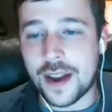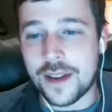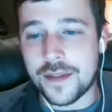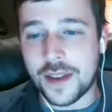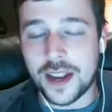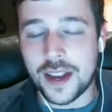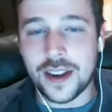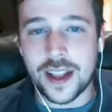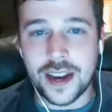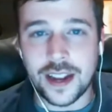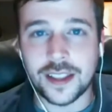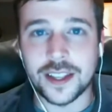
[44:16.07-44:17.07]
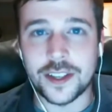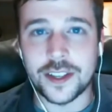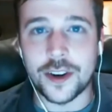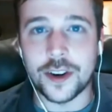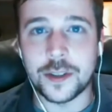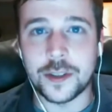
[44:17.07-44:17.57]
I offend any
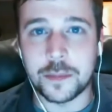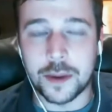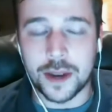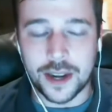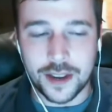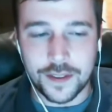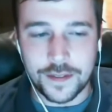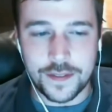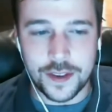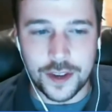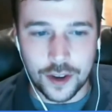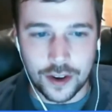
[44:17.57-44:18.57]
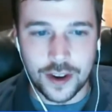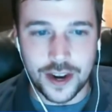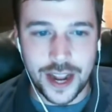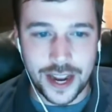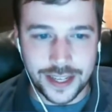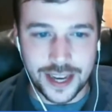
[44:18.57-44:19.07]
listeners, but if you're
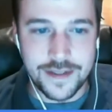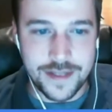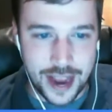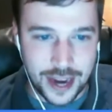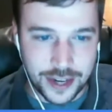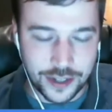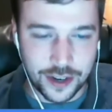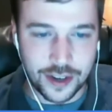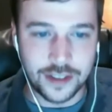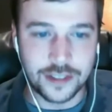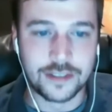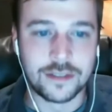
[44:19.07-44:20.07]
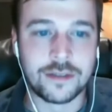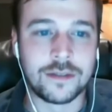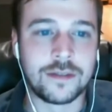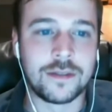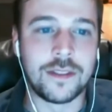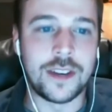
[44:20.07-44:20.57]
an anti-vaxxer,
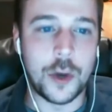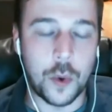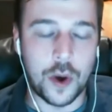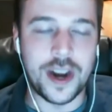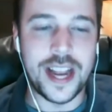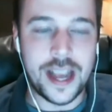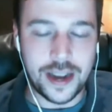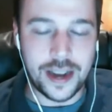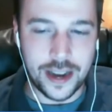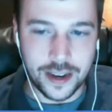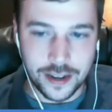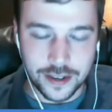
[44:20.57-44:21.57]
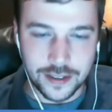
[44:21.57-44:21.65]
you are an idiot.